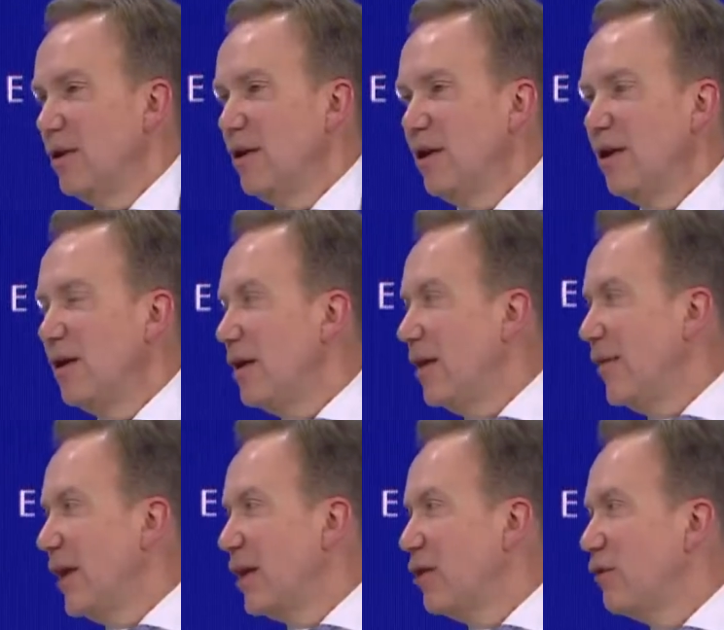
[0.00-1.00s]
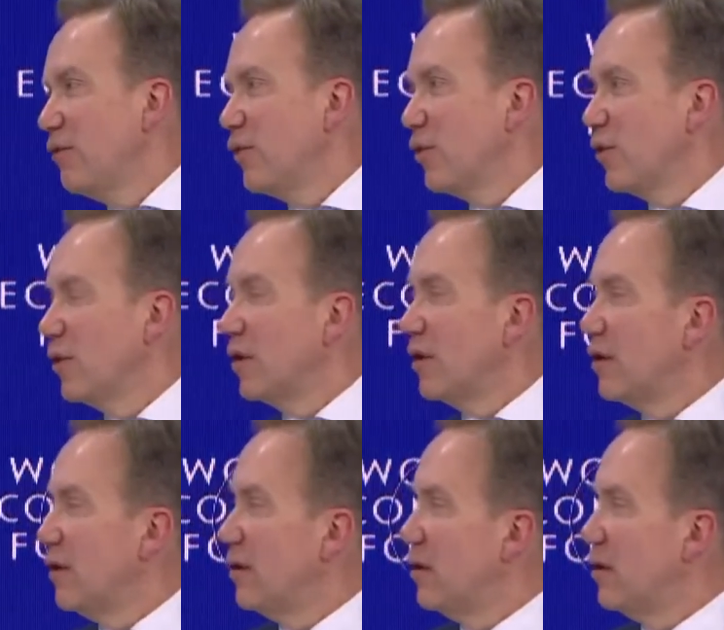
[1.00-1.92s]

And thank you for